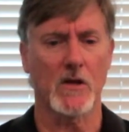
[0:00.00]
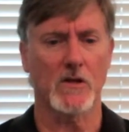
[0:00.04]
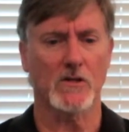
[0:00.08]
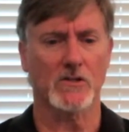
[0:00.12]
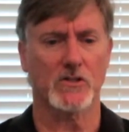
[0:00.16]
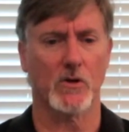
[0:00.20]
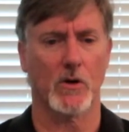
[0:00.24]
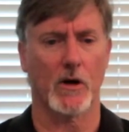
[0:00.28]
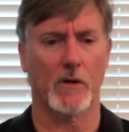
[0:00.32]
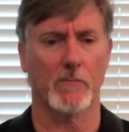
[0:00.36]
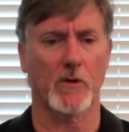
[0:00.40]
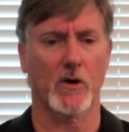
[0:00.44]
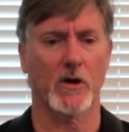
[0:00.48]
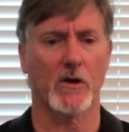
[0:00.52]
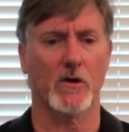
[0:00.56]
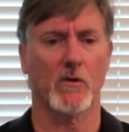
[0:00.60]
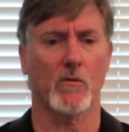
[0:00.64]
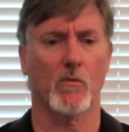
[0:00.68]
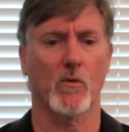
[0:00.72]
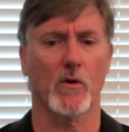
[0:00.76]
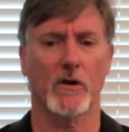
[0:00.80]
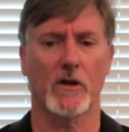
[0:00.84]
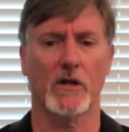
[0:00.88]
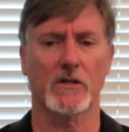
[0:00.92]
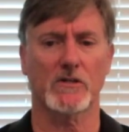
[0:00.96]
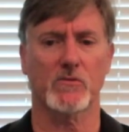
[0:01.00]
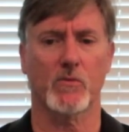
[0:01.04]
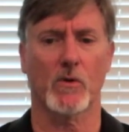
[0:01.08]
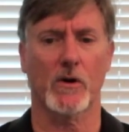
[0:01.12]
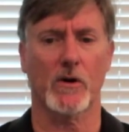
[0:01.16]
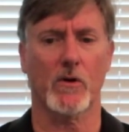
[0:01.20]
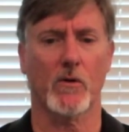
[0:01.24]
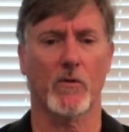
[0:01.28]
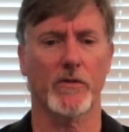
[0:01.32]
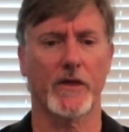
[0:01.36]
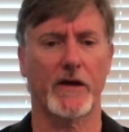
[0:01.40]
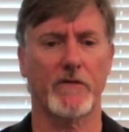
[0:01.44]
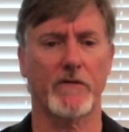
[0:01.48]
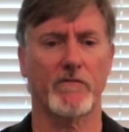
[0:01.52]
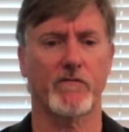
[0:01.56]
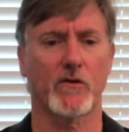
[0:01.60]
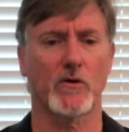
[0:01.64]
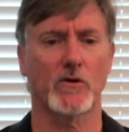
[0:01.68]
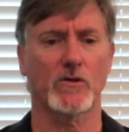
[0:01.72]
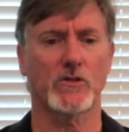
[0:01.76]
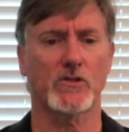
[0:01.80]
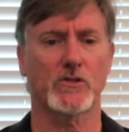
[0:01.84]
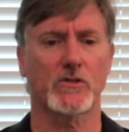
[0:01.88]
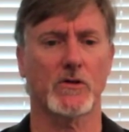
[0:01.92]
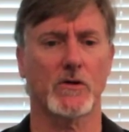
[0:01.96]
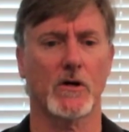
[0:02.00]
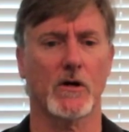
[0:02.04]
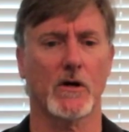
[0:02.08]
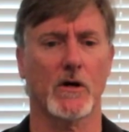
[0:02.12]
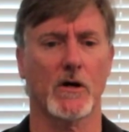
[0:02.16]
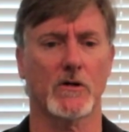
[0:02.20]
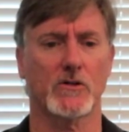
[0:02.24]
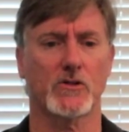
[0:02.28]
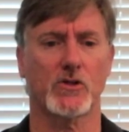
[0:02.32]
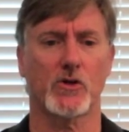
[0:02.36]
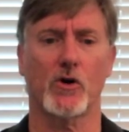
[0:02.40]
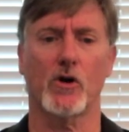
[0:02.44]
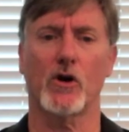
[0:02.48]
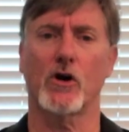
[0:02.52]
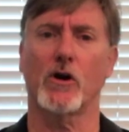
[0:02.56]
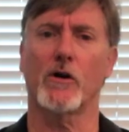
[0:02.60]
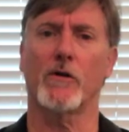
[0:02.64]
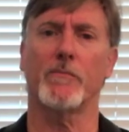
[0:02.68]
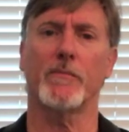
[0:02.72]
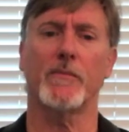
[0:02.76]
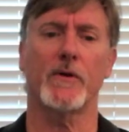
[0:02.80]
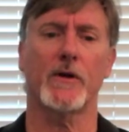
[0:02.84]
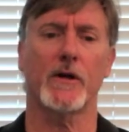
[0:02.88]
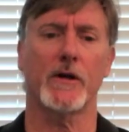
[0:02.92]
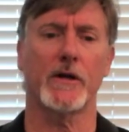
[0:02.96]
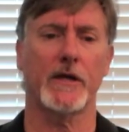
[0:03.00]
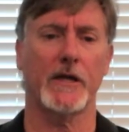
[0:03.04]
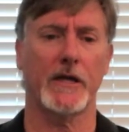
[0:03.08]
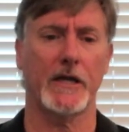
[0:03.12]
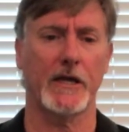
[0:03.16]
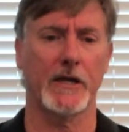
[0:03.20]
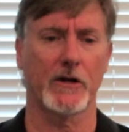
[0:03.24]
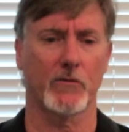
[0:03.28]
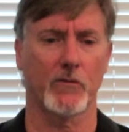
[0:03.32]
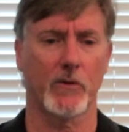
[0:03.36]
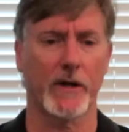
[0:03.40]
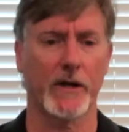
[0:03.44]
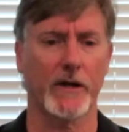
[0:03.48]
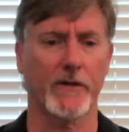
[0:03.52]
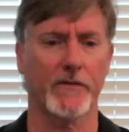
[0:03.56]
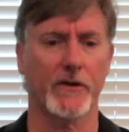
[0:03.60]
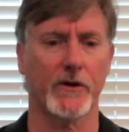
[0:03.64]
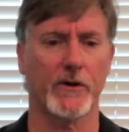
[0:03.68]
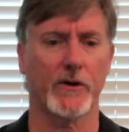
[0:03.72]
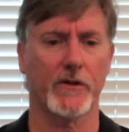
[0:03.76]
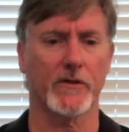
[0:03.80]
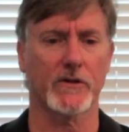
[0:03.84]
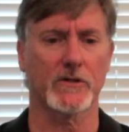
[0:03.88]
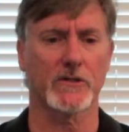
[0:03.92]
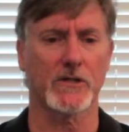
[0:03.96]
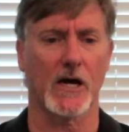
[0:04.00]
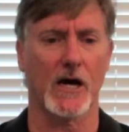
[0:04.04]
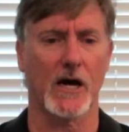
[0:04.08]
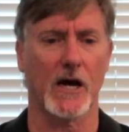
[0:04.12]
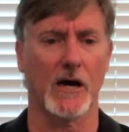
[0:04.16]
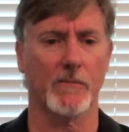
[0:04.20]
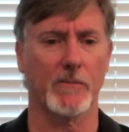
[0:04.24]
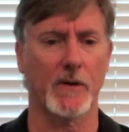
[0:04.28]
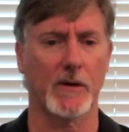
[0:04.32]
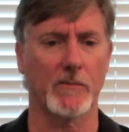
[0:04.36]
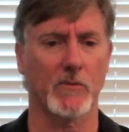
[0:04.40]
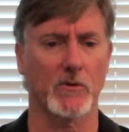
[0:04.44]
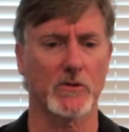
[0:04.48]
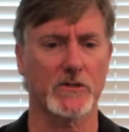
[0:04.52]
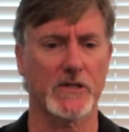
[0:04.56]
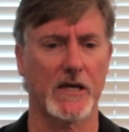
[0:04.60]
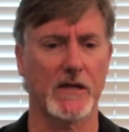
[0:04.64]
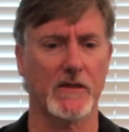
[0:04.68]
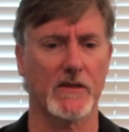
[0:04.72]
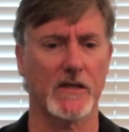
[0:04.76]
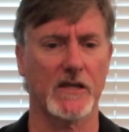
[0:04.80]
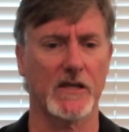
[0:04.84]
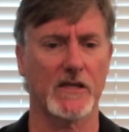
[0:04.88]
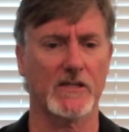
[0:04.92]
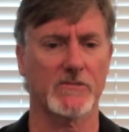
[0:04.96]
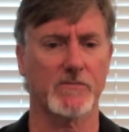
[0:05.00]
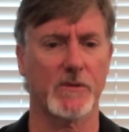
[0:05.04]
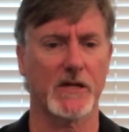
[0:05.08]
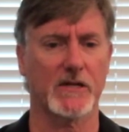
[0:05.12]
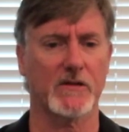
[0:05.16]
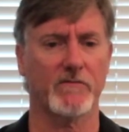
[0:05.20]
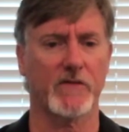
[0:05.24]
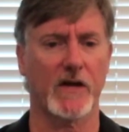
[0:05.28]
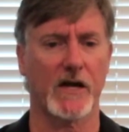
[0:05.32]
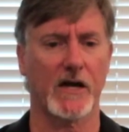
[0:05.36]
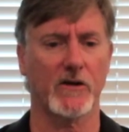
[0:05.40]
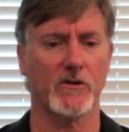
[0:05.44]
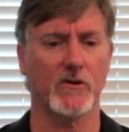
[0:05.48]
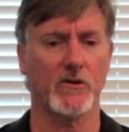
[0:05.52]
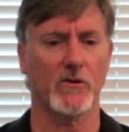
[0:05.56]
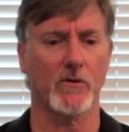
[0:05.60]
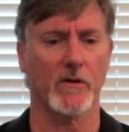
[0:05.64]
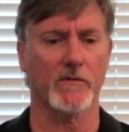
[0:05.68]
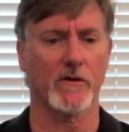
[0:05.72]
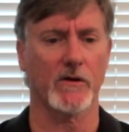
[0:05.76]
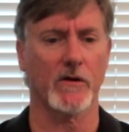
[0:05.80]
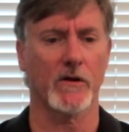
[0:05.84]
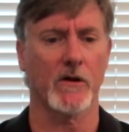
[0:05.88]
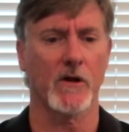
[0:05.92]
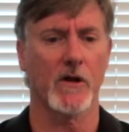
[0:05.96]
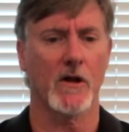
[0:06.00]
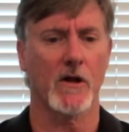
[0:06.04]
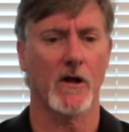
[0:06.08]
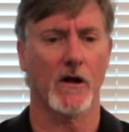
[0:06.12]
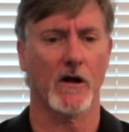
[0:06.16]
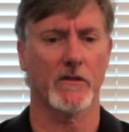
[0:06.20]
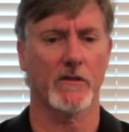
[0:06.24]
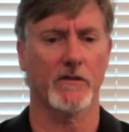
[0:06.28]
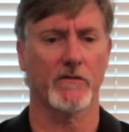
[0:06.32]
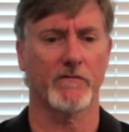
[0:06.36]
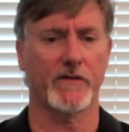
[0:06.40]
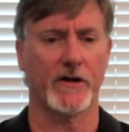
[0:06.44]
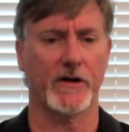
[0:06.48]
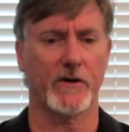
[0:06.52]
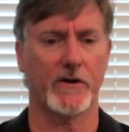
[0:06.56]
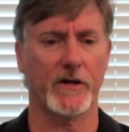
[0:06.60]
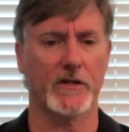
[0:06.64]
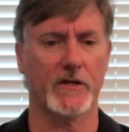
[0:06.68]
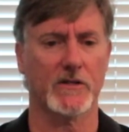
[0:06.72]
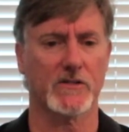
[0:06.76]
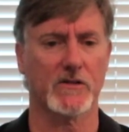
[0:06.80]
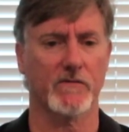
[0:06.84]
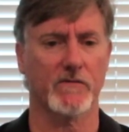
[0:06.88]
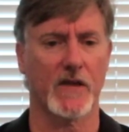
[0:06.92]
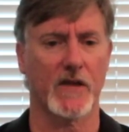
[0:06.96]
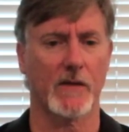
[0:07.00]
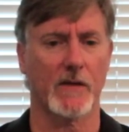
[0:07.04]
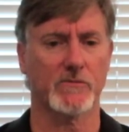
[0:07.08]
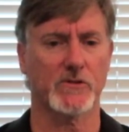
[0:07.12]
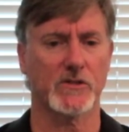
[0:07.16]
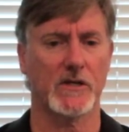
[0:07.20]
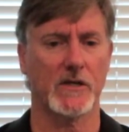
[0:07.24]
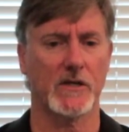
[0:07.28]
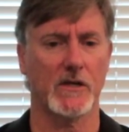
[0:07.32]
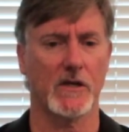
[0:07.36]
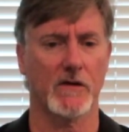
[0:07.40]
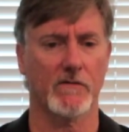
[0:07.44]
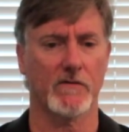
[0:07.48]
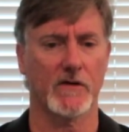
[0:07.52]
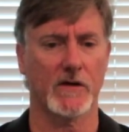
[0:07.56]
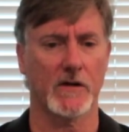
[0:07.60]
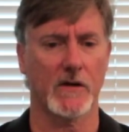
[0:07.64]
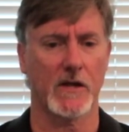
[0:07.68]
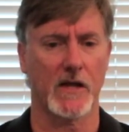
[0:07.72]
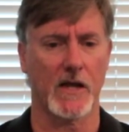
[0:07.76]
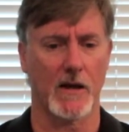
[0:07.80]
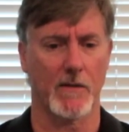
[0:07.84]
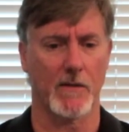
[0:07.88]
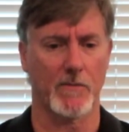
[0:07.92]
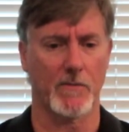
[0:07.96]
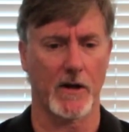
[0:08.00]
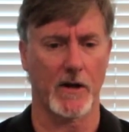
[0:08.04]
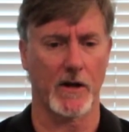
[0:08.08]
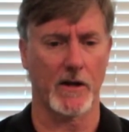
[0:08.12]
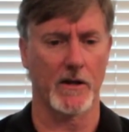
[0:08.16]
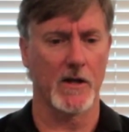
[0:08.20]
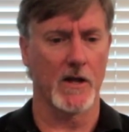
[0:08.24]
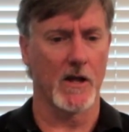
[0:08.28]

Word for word: So I'm going to, let's work on that first uh, term in red there at the top. I'm going to take the expected value of the of the variance of cap C given cap I.